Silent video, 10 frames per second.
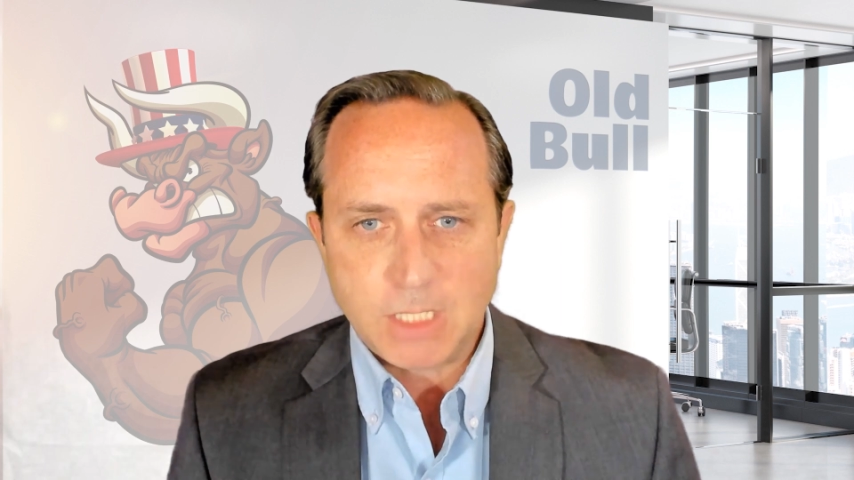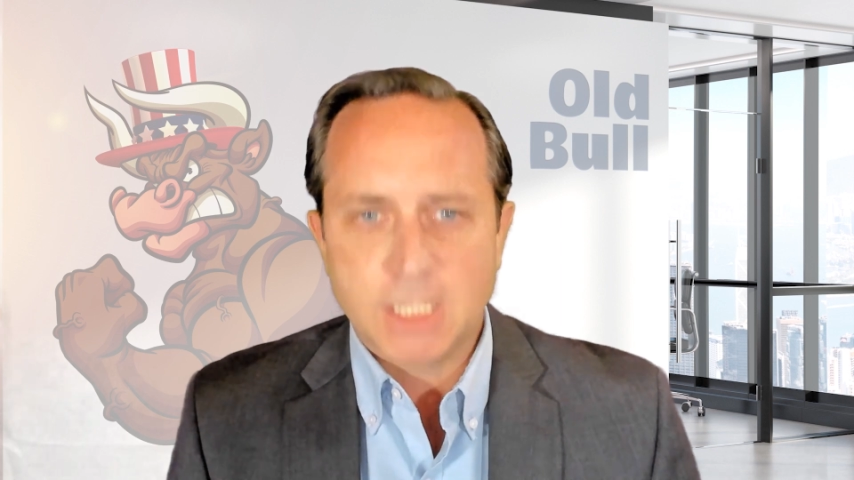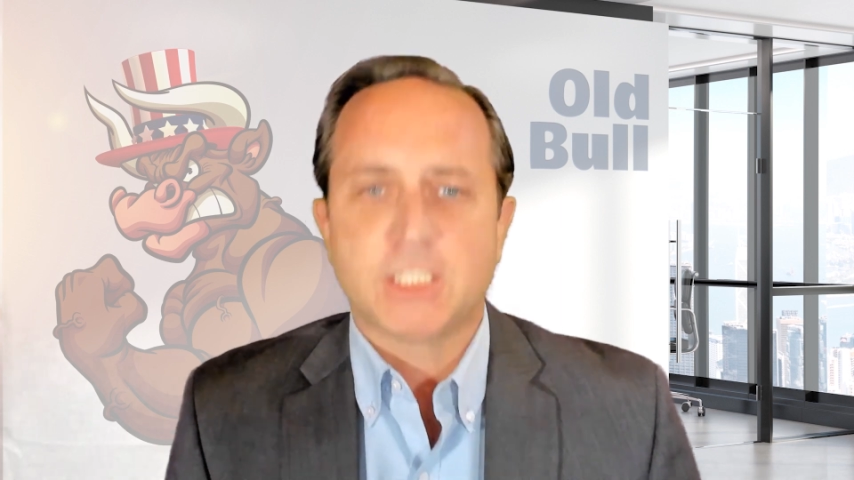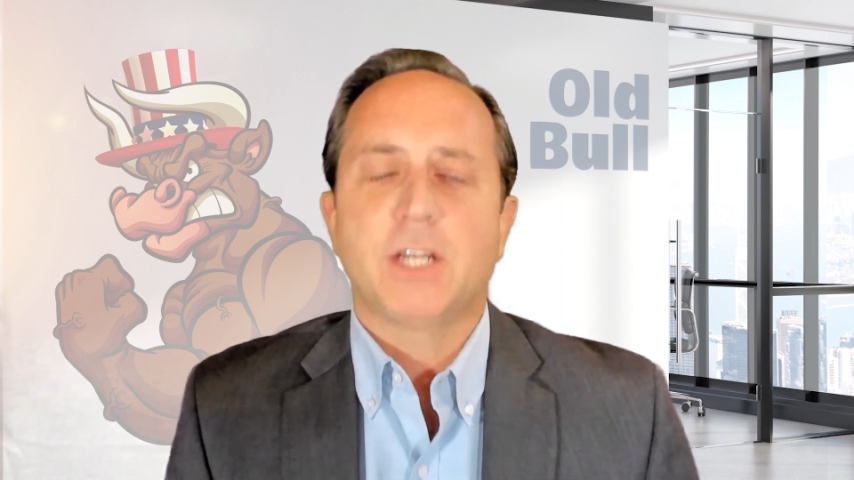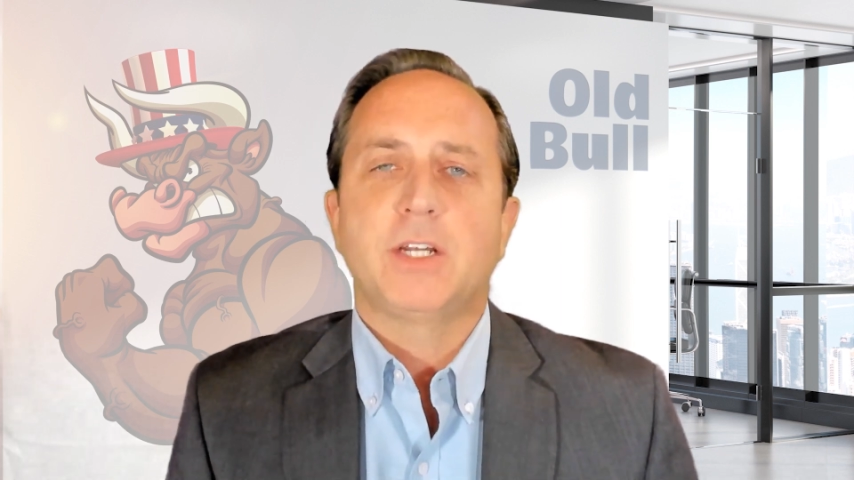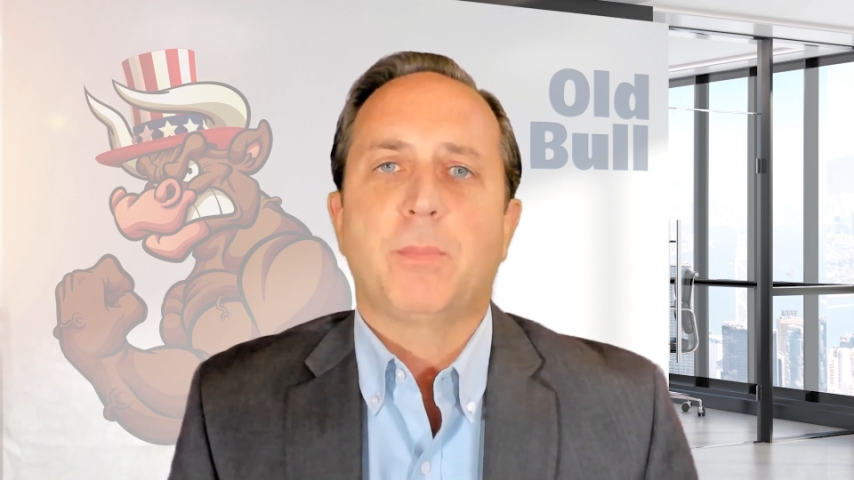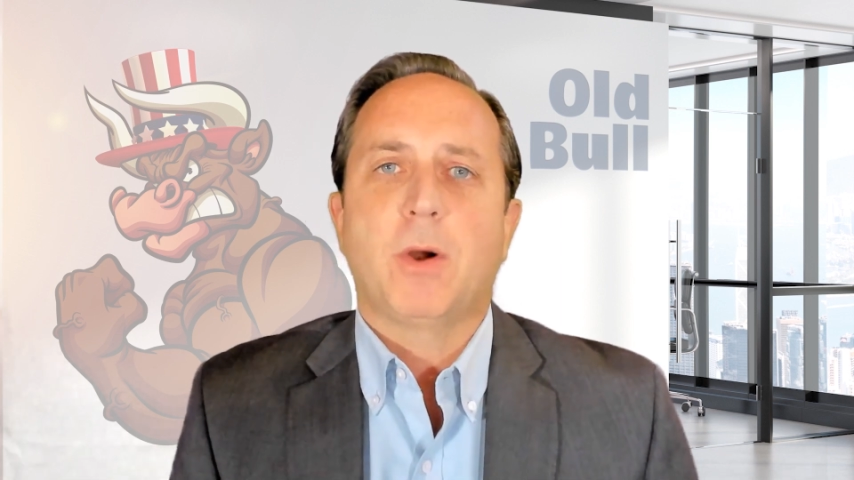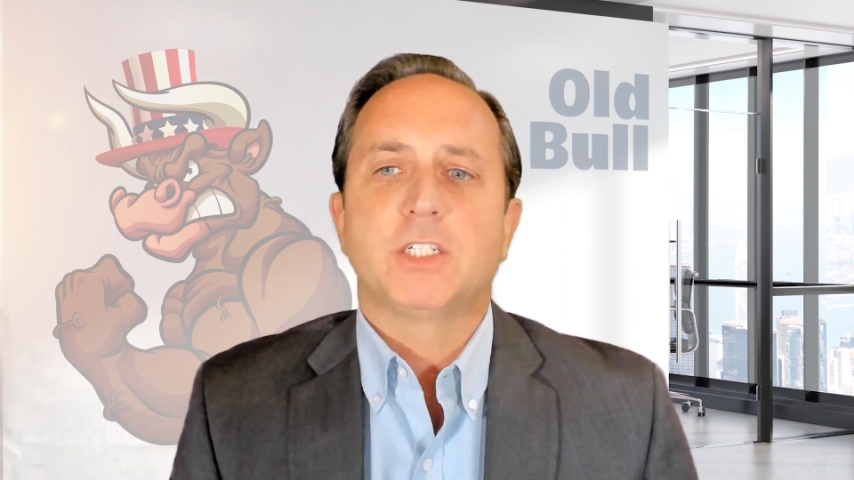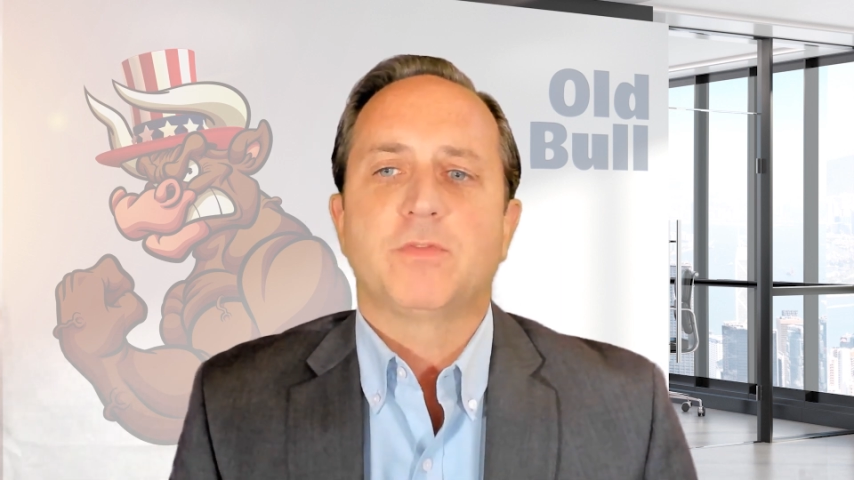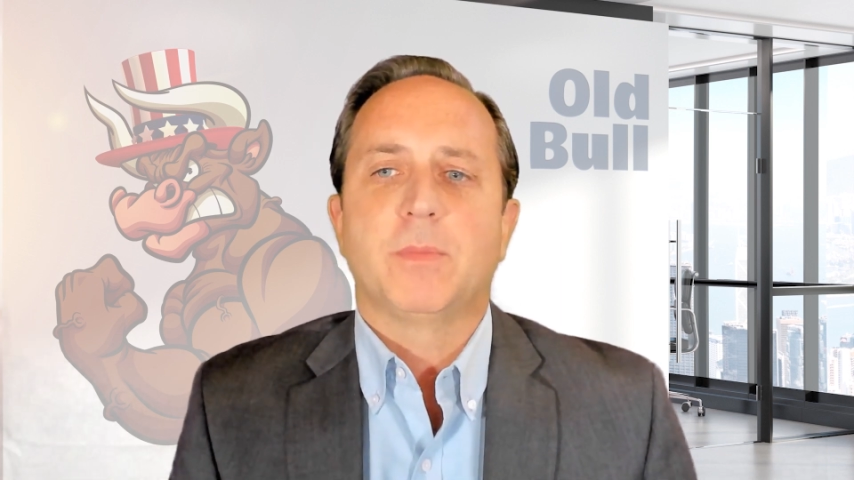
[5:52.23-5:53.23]
A sudden
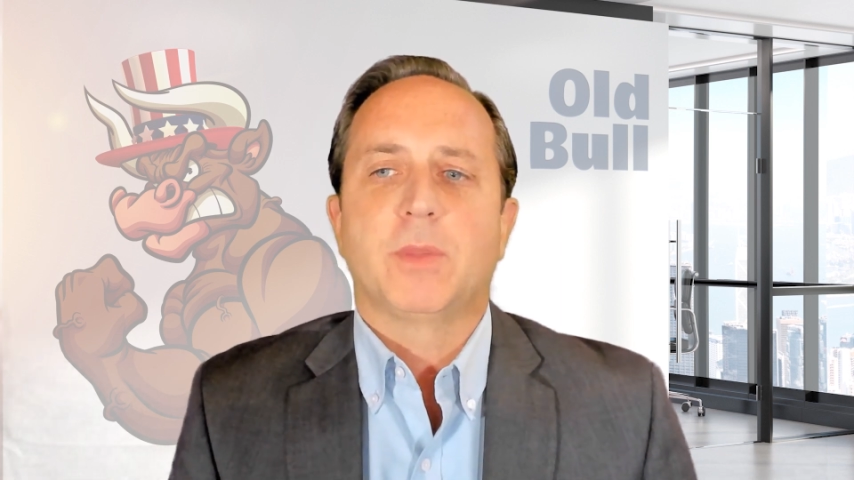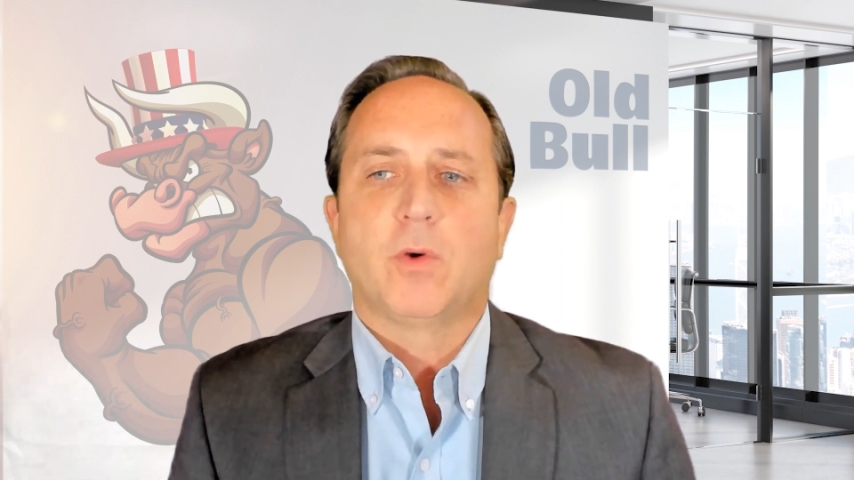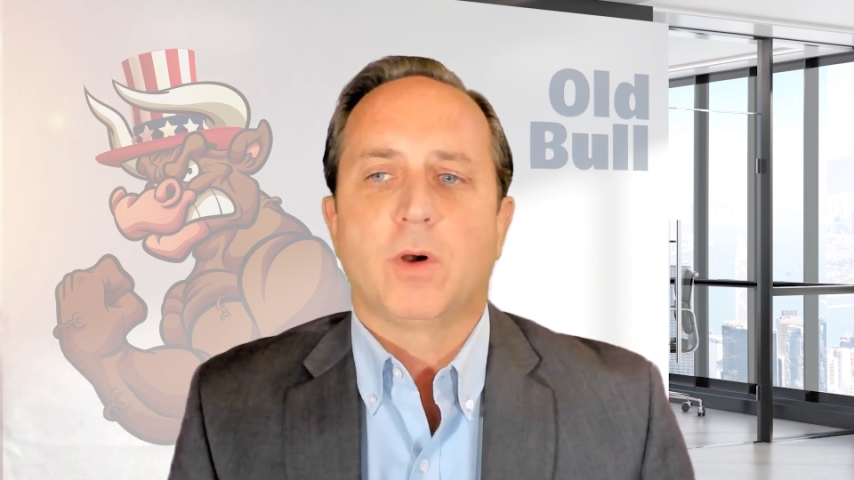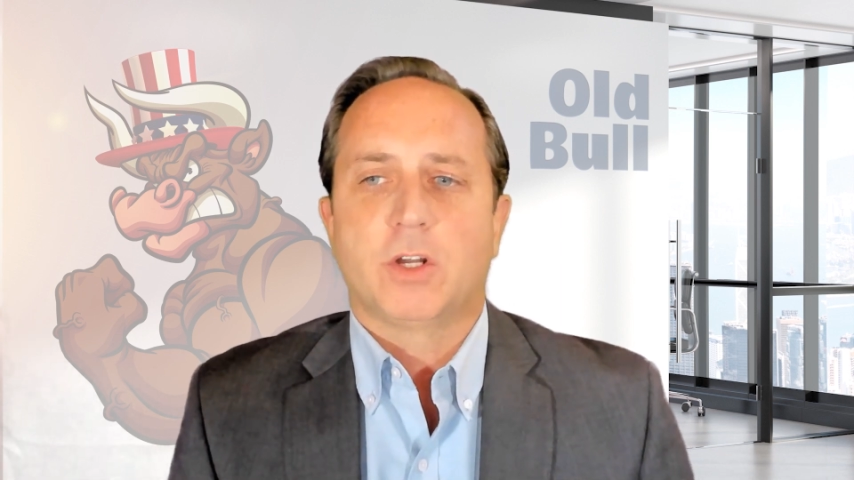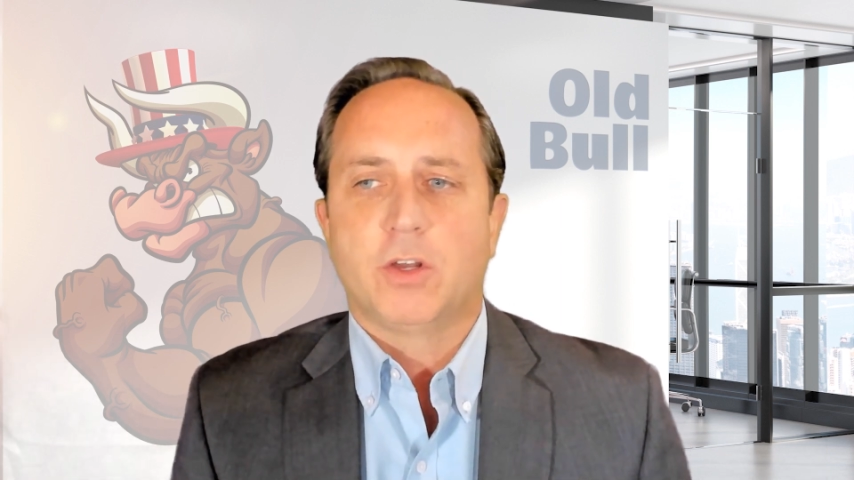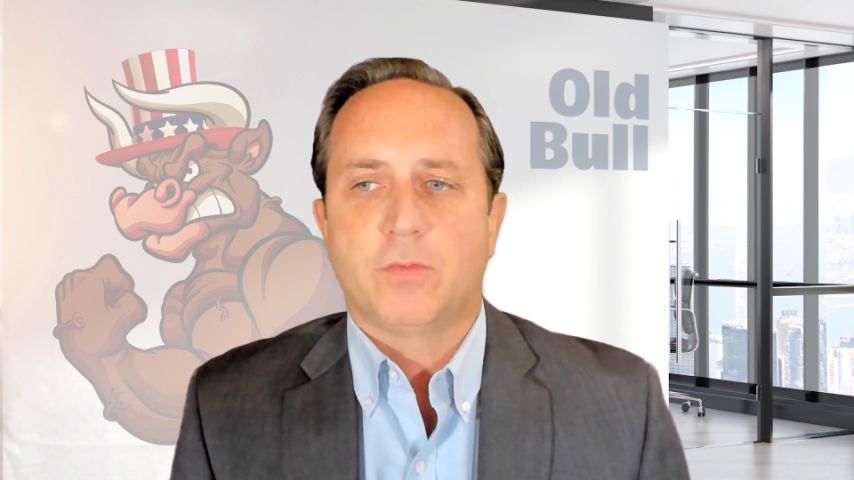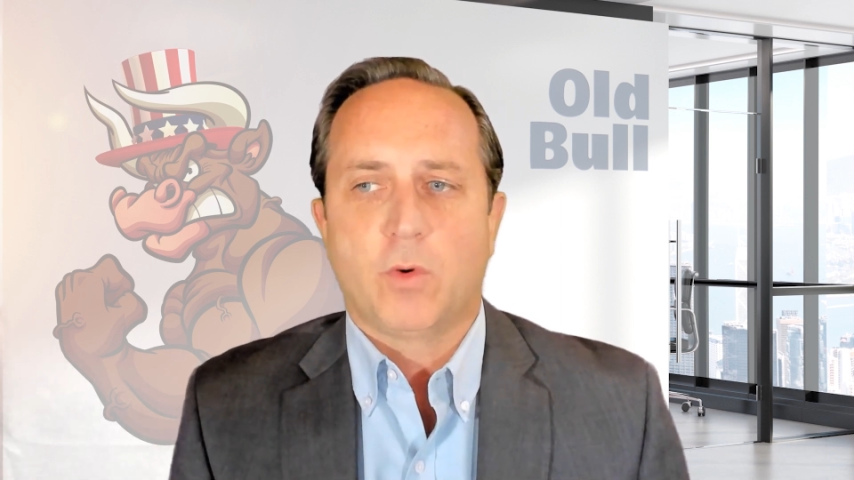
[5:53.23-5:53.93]
departure from the court could,